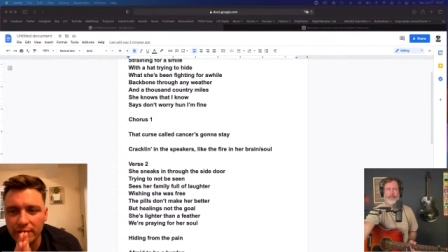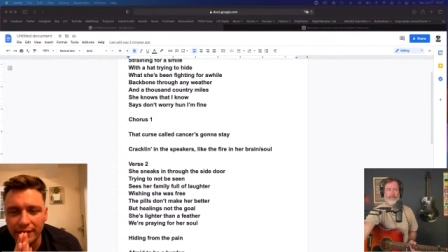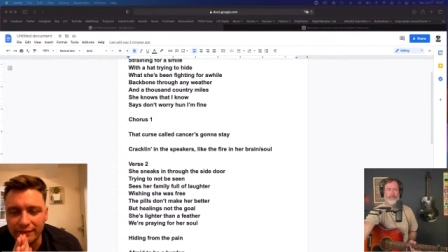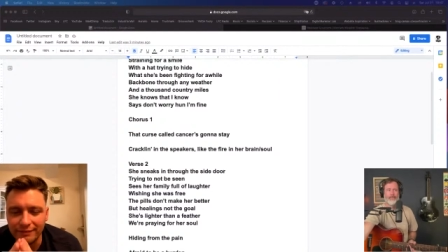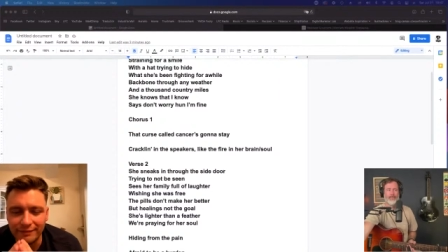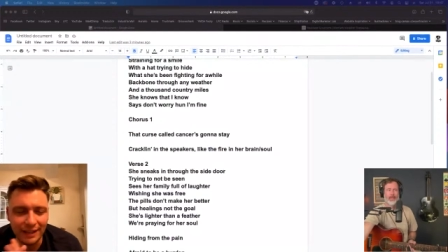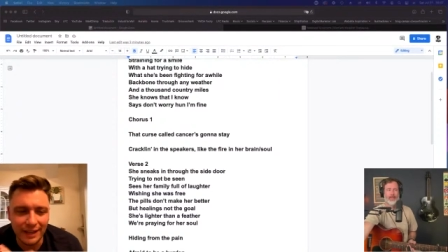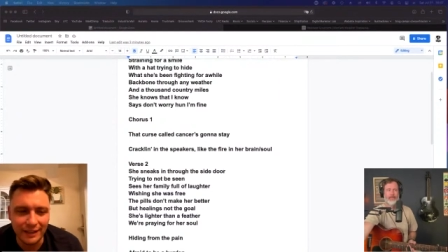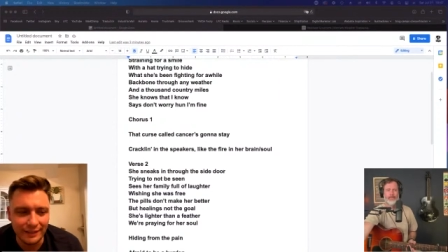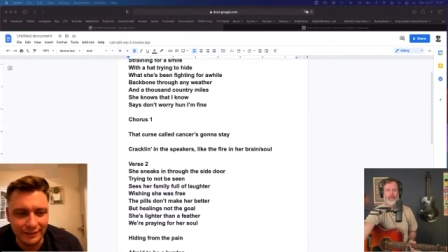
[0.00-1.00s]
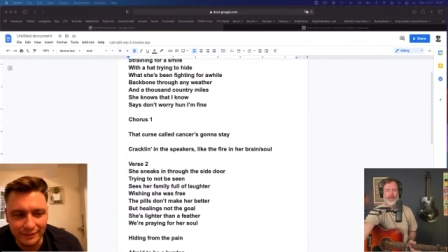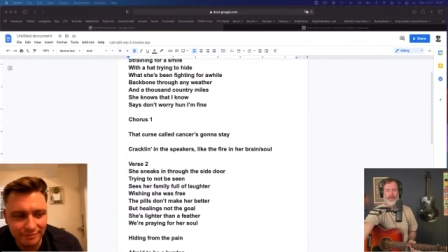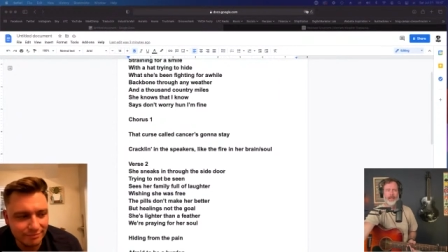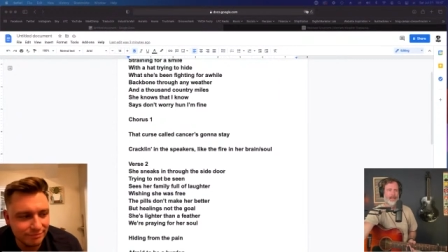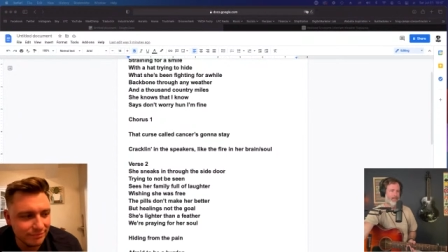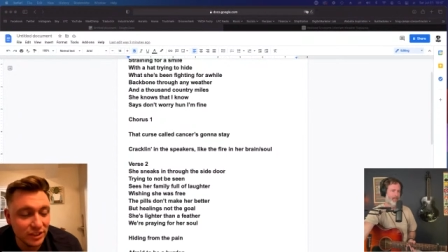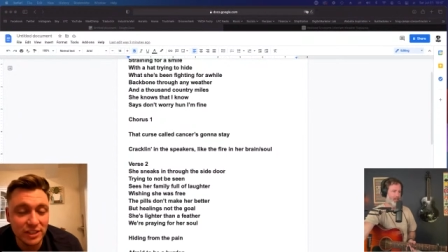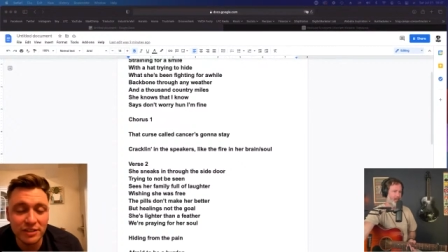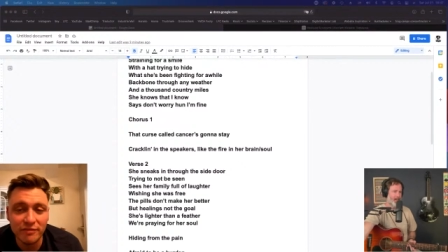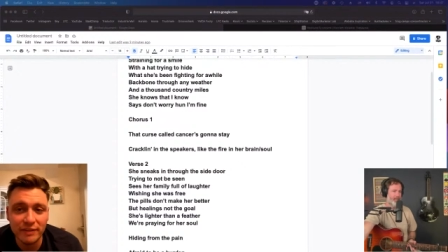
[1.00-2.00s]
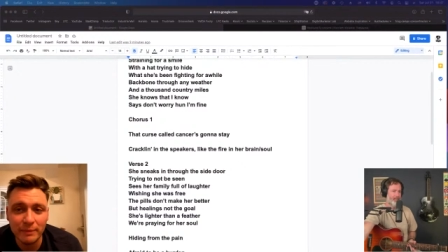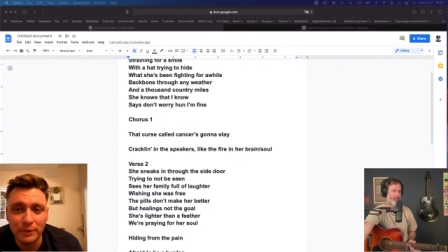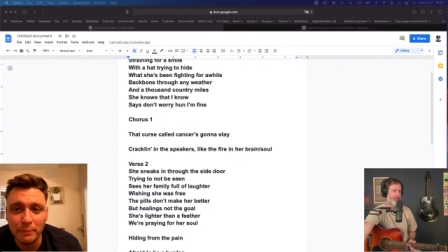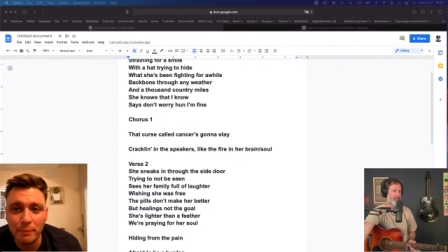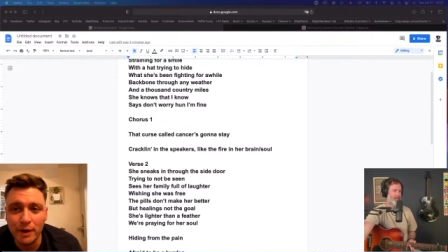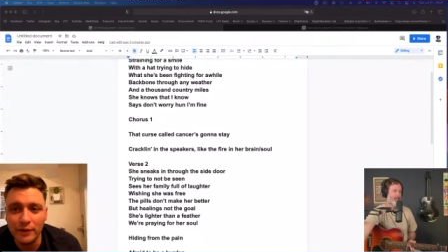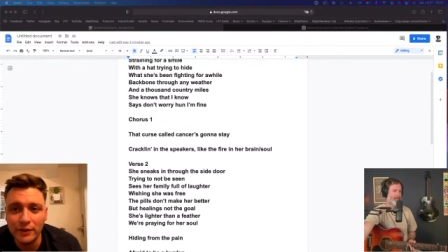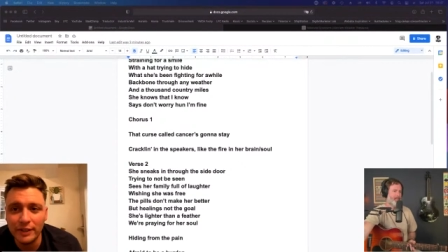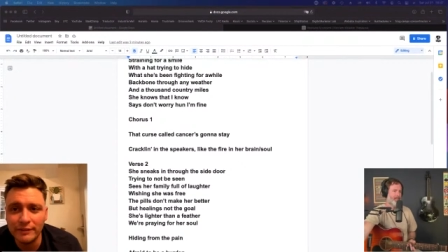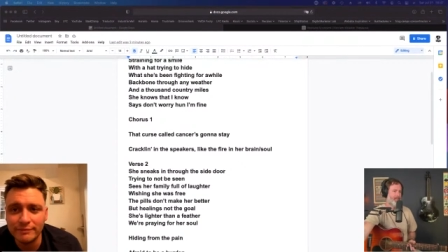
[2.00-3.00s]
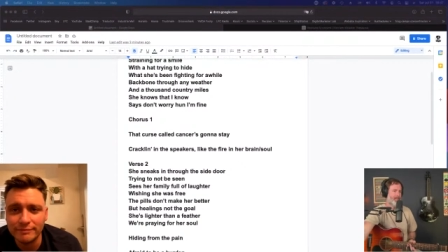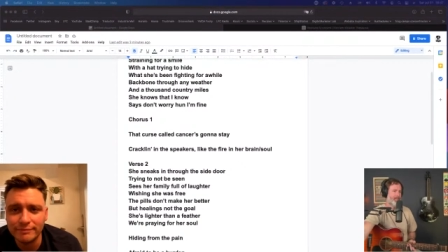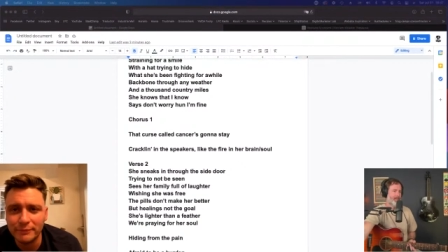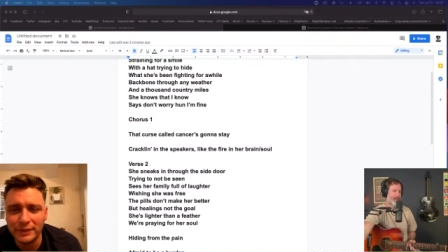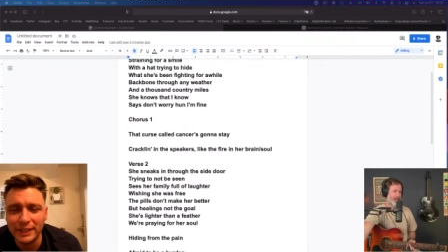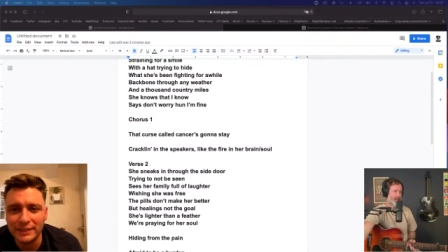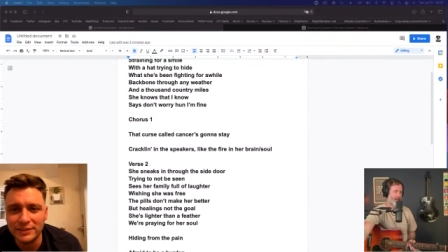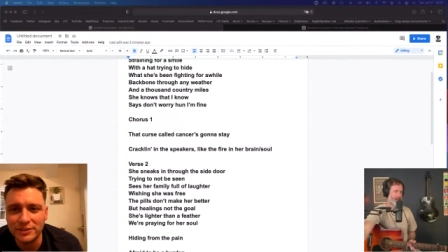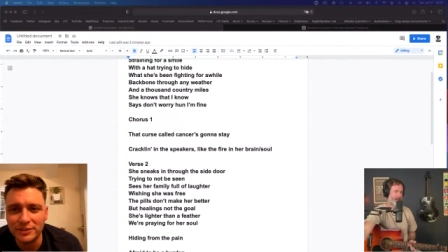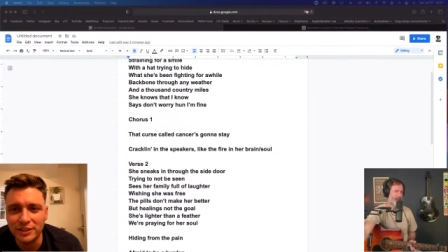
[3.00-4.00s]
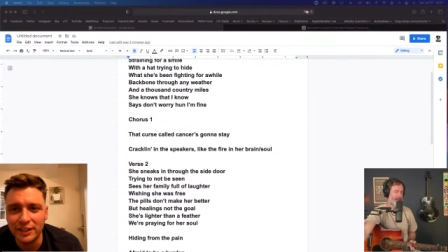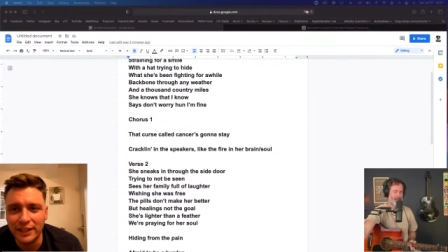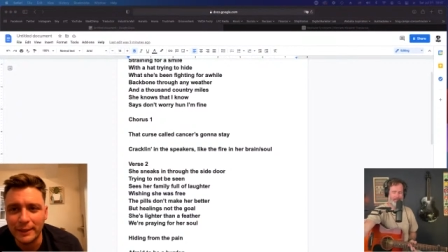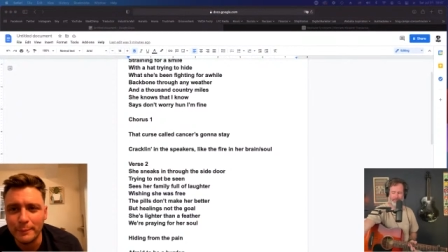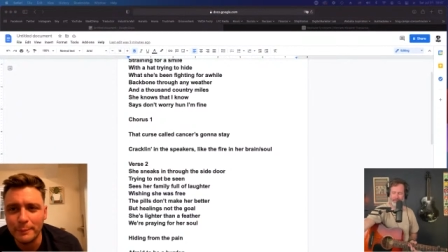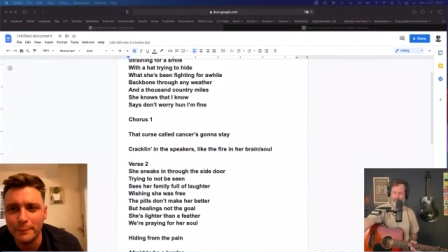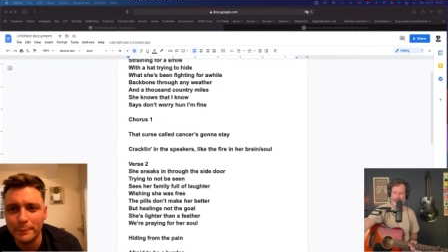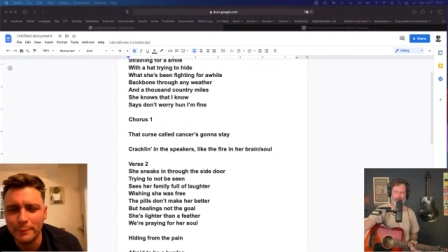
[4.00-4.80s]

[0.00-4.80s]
like, I hate it. Sees the family bonding, but that's so lame.